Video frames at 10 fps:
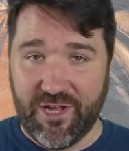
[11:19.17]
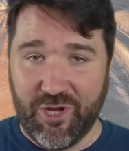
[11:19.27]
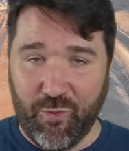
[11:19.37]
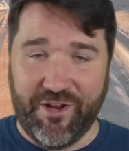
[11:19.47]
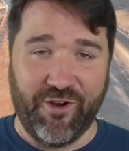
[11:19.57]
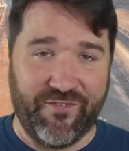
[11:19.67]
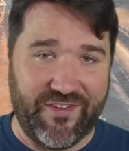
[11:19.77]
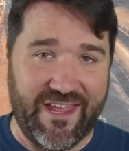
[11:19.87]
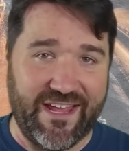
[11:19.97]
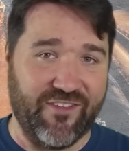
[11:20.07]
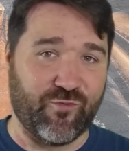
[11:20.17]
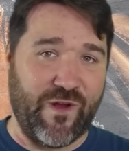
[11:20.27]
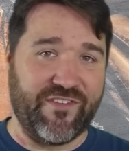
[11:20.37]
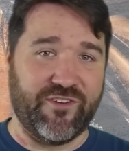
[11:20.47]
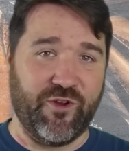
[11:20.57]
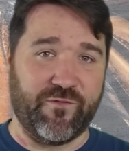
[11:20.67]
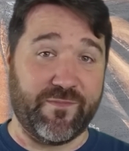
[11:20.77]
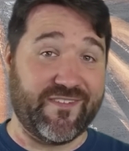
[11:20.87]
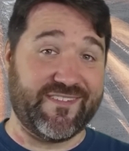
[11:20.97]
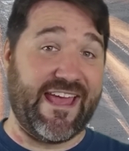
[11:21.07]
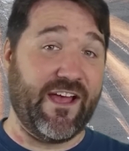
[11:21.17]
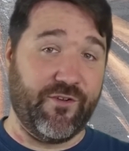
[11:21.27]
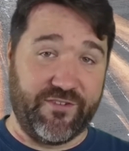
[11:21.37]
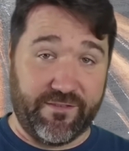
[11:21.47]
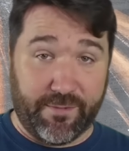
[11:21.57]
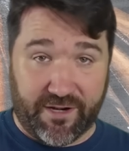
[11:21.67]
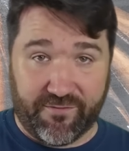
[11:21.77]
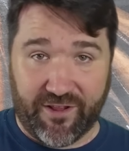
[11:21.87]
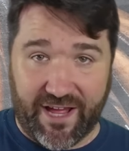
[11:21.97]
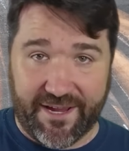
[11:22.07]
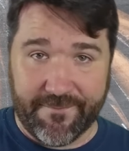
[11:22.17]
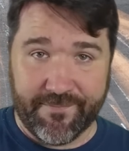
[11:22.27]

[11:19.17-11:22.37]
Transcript: What you're seeing is residue from the scales of the butterfly.